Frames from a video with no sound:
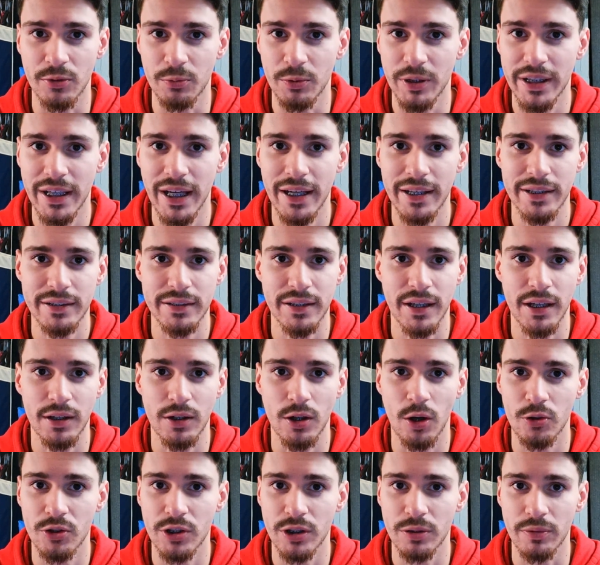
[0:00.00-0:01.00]
If we can't get the head
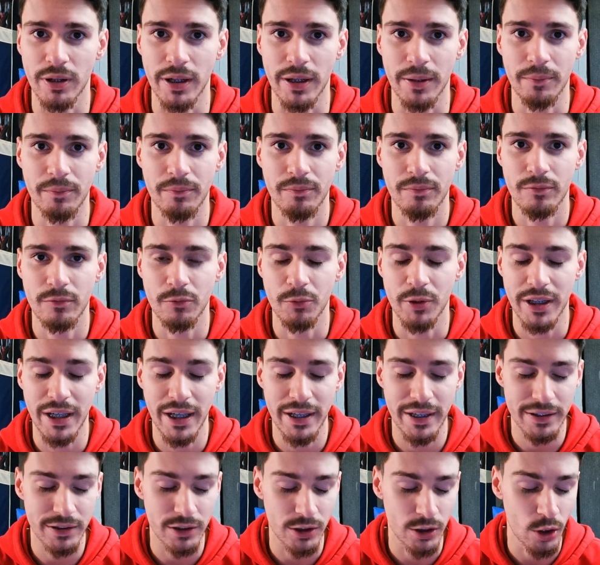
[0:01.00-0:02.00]
coaching right, we
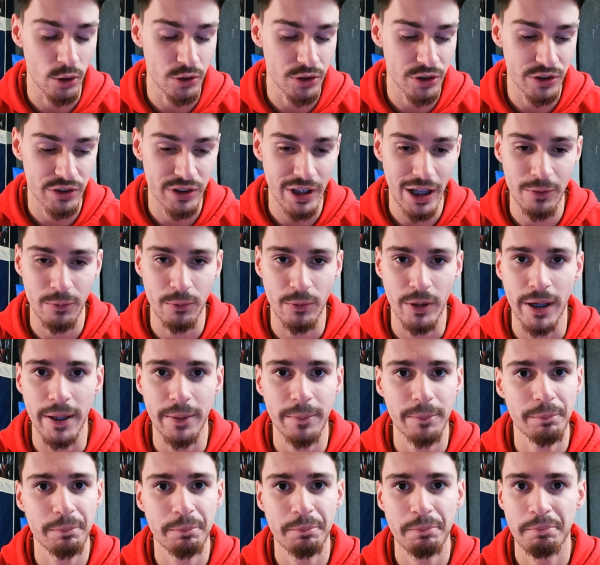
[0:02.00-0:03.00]
can't get the coaching staff right,